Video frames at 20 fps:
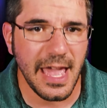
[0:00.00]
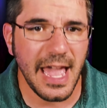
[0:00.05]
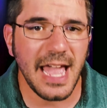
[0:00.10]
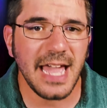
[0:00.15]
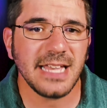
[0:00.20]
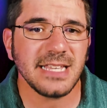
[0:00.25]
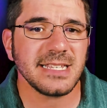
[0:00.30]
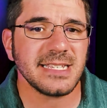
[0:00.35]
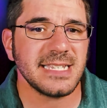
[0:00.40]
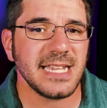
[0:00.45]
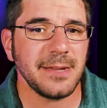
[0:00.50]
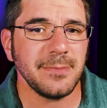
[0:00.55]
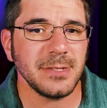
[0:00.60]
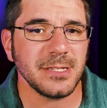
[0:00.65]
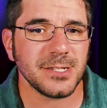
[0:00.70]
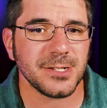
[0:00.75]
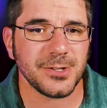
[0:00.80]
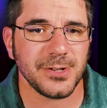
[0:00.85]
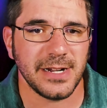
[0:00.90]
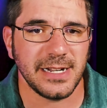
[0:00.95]
As
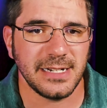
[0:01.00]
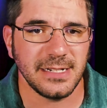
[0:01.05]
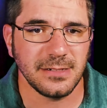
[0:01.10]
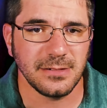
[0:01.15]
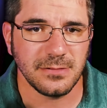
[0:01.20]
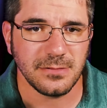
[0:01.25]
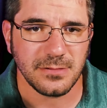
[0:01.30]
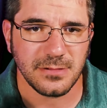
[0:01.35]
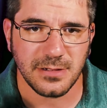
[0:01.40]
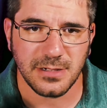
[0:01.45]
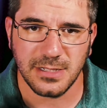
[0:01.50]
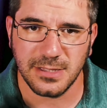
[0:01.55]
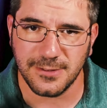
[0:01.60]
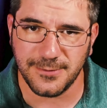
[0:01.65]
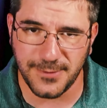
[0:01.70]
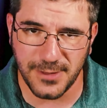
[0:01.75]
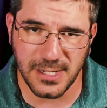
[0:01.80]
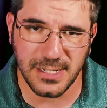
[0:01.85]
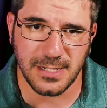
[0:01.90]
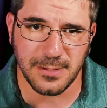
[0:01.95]
demonstrated in the
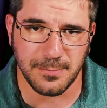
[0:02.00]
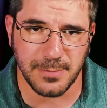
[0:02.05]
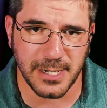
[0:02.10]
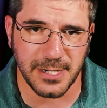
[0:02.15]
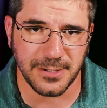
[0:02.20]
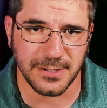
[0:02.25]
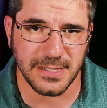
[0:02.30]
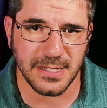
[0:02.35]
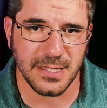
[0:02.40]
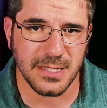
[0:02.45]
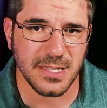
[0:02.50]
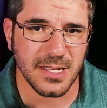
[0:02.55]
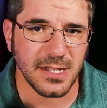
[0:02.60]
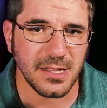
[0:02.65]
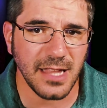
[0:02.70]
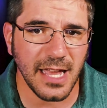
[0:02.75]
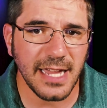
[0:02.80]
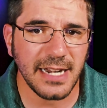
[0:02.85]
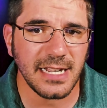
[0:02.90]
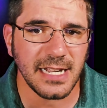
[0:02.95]
flight comparisons, the
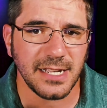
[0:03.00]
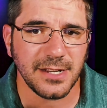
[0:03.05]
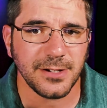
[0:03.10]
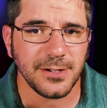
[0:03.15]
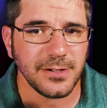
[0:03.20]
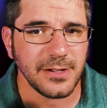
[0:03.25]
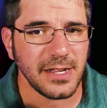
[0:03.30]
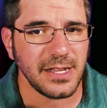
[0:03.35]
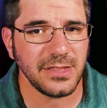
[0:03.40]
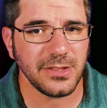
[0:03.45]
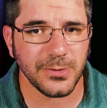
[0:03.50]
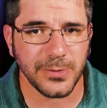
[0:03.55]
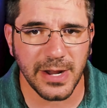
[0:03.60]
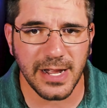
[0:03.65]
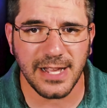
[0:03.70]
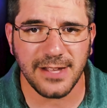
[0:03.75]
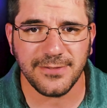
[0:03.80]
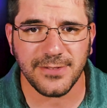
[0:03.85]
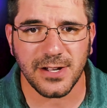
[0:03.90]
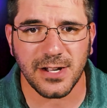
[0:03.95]
Gladiator and the
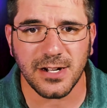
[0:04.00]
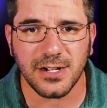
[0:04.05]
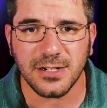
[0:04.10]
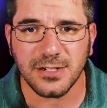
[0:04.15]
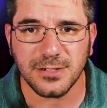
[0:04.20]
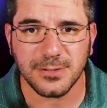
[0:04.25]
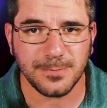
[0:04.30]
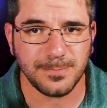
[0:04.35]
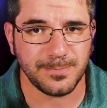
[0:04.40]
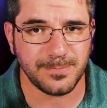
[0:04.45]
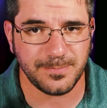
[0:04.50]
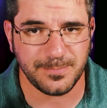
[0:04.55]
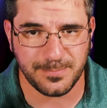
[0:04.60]
Rive are